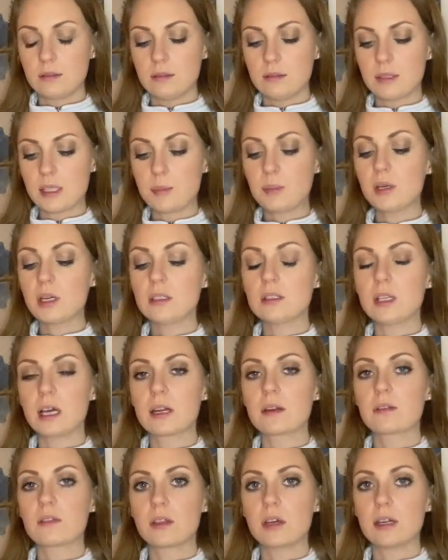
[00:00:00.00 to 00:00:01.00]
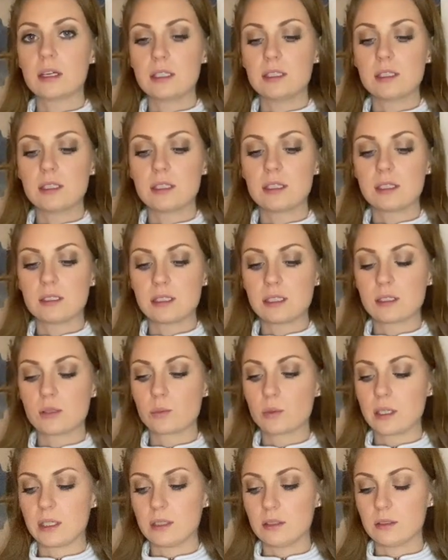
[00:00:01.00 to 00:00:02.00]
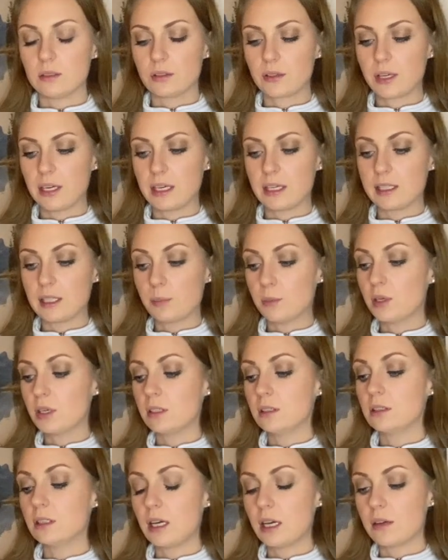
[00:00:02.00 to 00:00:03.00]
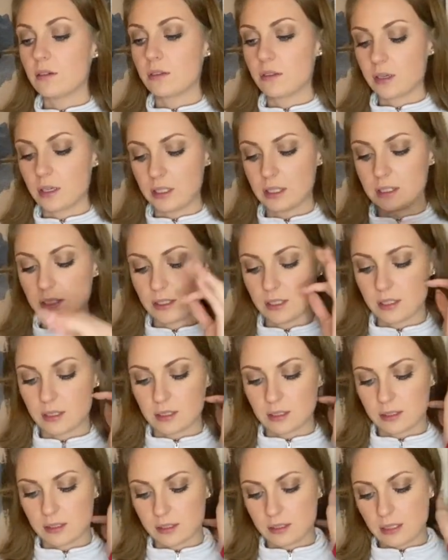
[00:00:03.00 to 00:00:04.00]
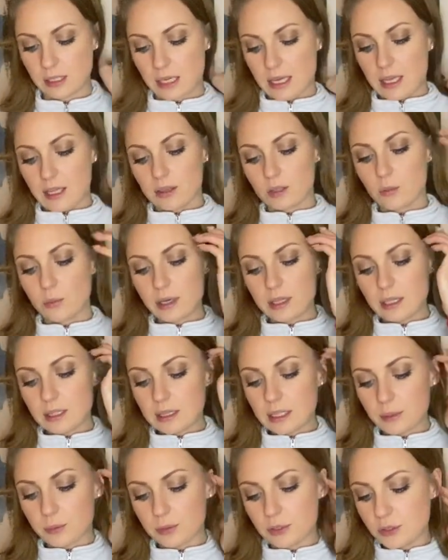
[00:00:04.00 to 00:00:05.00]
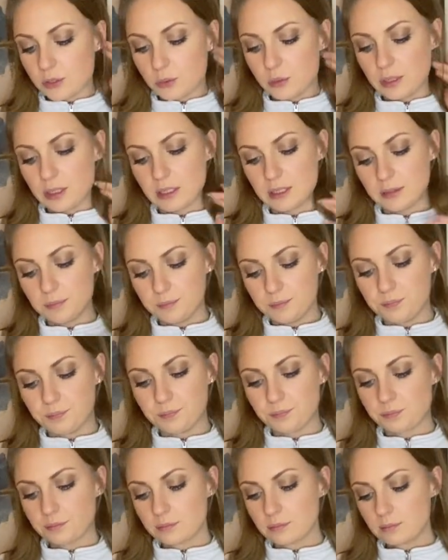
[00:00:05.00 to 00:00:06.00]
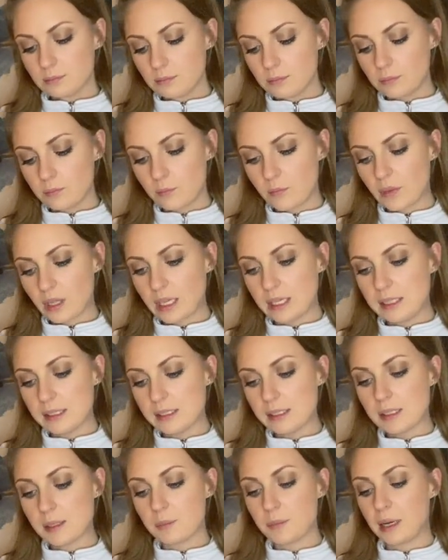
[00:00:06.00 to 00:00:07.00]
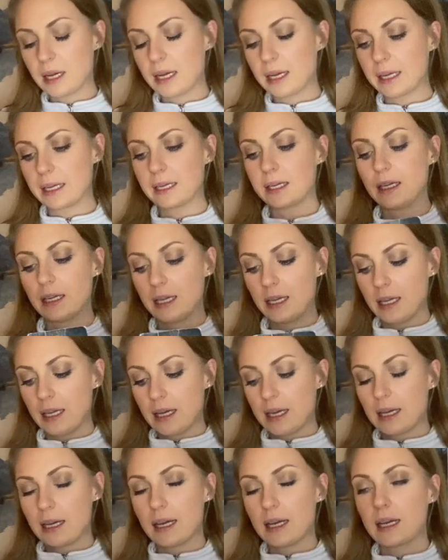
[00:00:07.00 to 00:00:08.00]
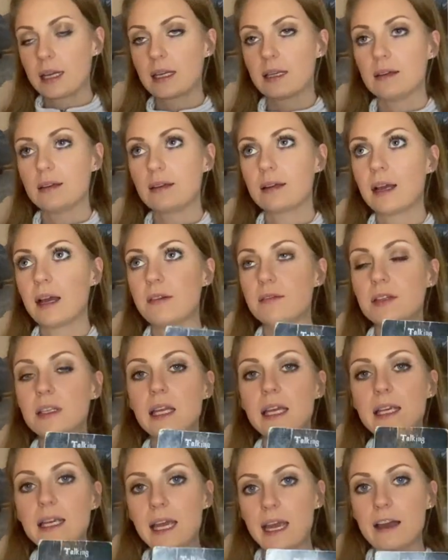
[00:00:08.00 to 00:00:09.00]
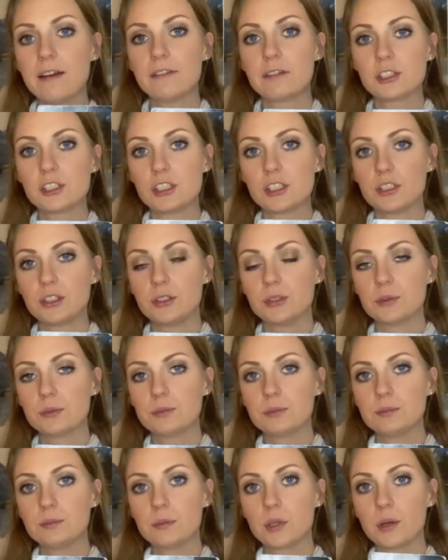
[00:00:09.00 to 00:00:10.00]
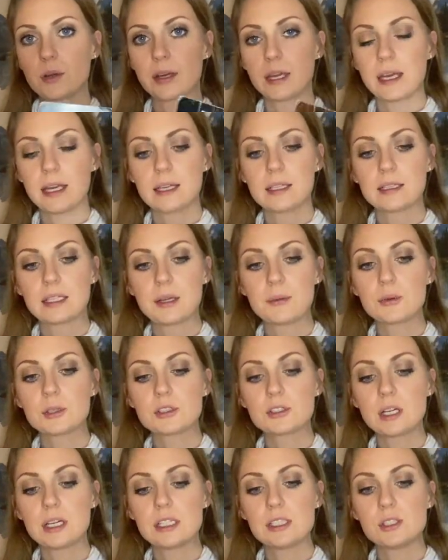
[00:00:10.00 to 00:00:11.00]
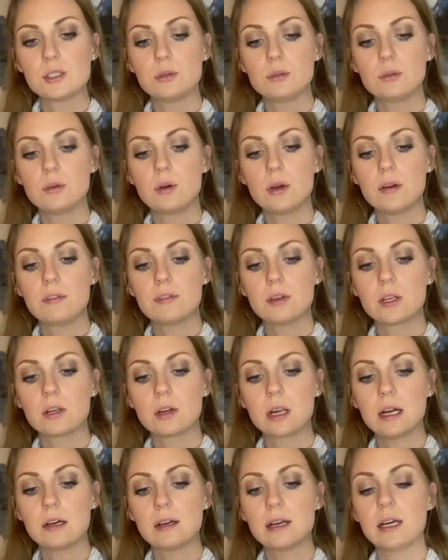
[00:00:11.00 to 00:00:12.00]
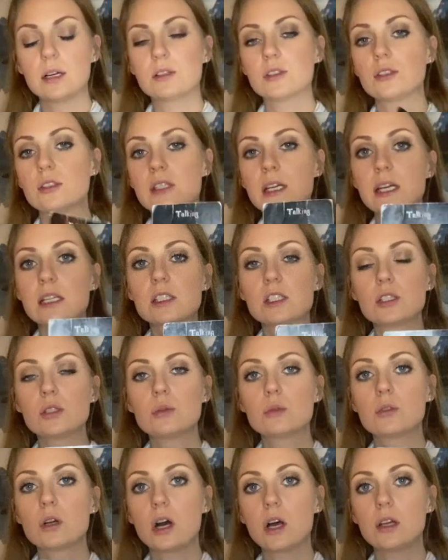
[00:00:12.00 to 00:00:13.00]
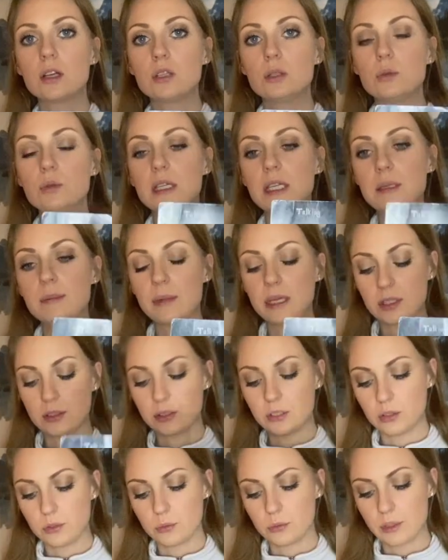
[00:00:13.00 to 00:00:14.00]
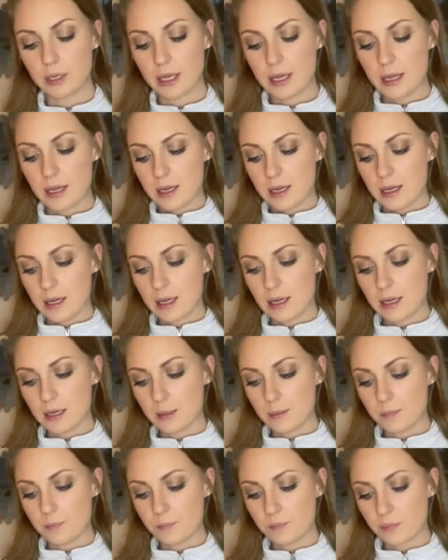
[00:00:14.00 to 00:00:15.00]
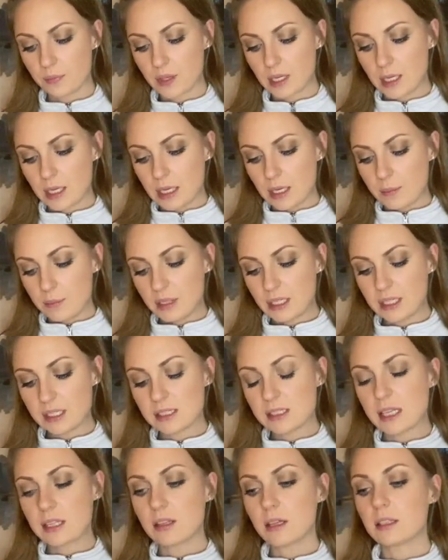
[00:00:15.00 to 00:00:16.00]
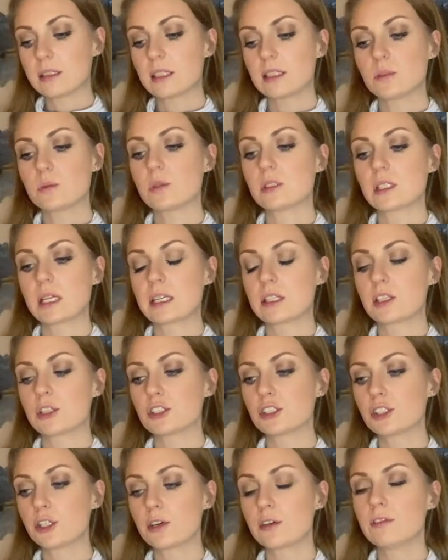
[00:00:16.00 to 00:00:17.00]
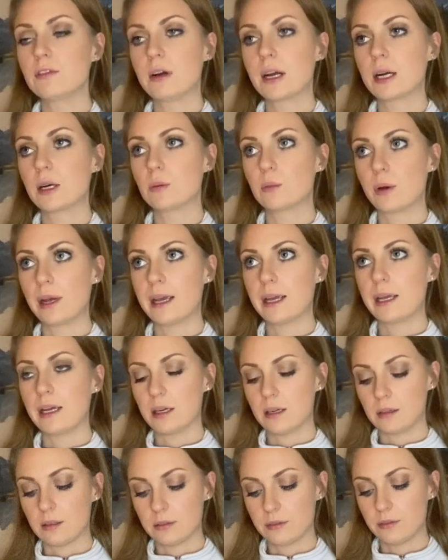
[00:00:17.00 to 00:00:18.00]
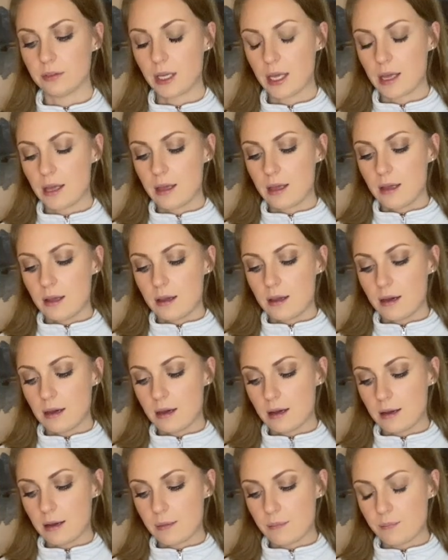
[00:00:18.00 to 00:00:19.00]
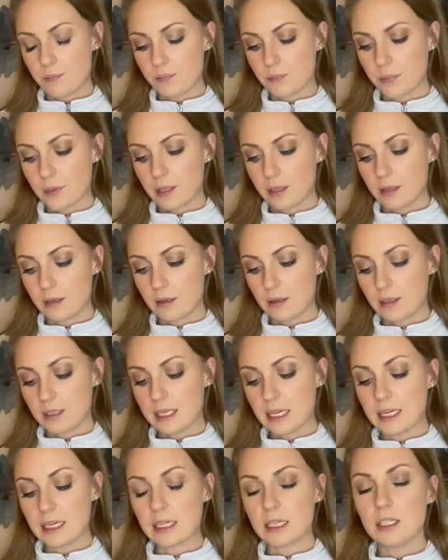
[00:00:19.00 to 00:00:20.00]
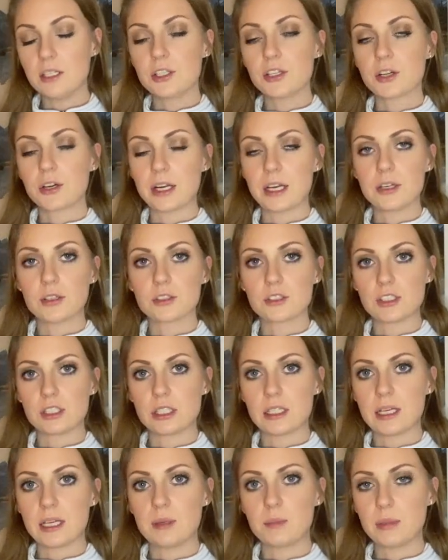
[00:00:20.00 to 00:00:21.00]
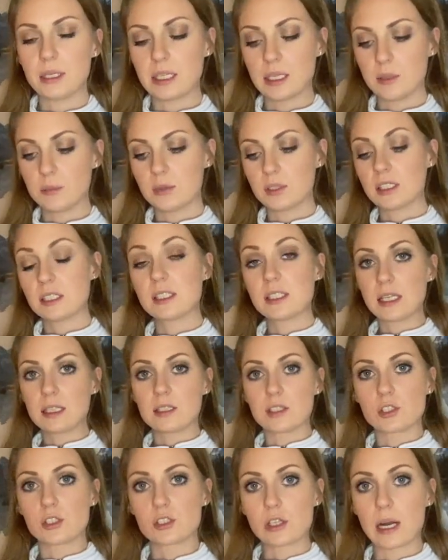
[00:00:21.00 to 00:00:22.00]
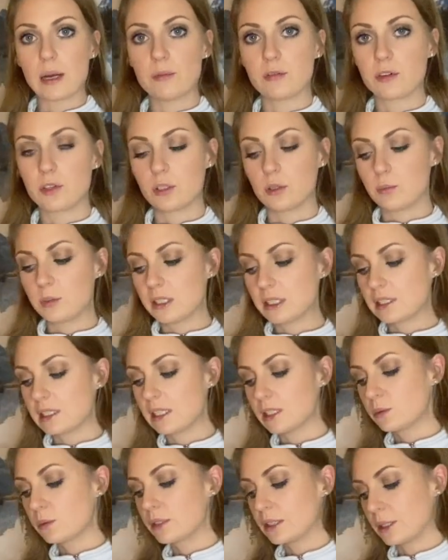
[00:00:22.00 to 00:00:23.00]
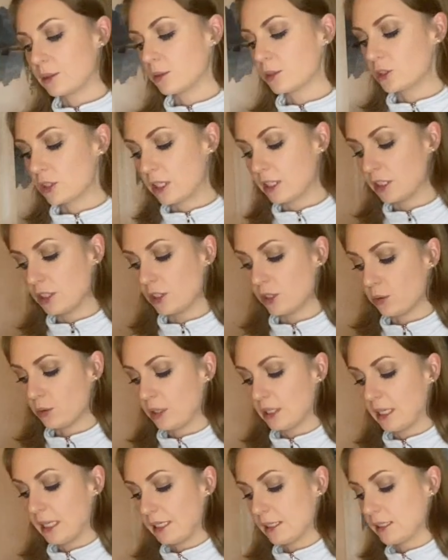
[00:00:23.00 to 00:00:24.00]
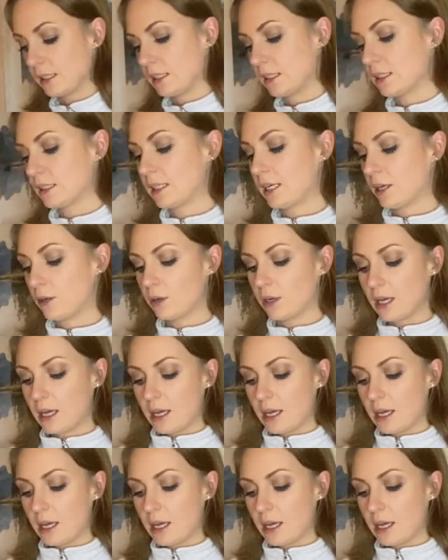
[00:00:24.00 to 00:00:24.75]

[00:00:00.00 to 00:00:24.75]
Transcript: They put a lot of thought into this as well, okay? They put a lot of thought into this. The way that they were doing it is by, I feel like catfishing you, okay? They were trying to figure out how to text you, call you, email you, um, because they thought this was like their surefire way of um, getting into your energy and being able to set this trap for you, because that's what they were trying to do in essence. Now,